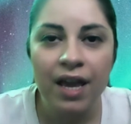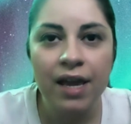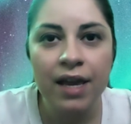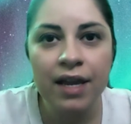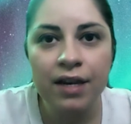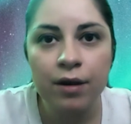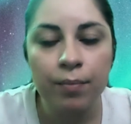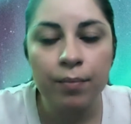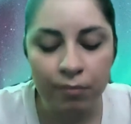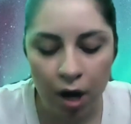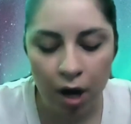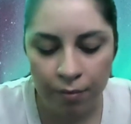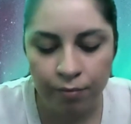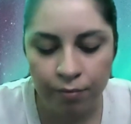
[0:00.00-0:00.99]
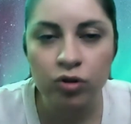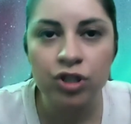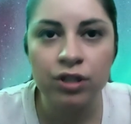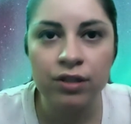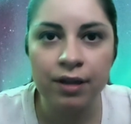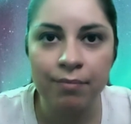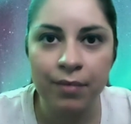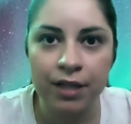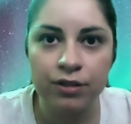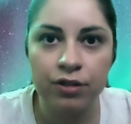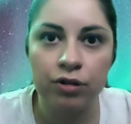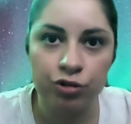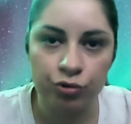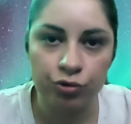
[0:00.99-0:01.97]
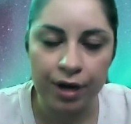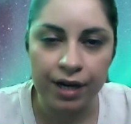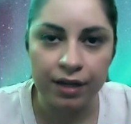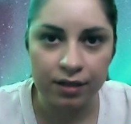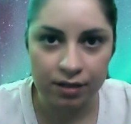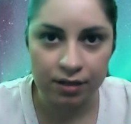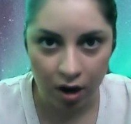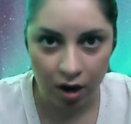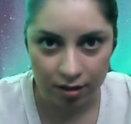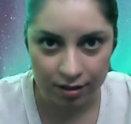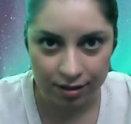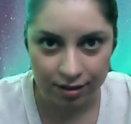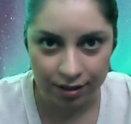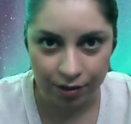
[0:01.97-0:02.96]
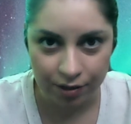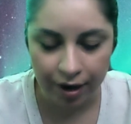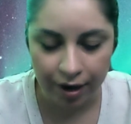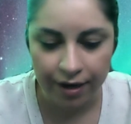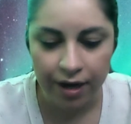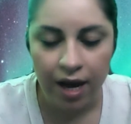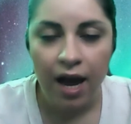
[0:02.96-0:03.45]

in emotionally and mentally draining us constantly, right?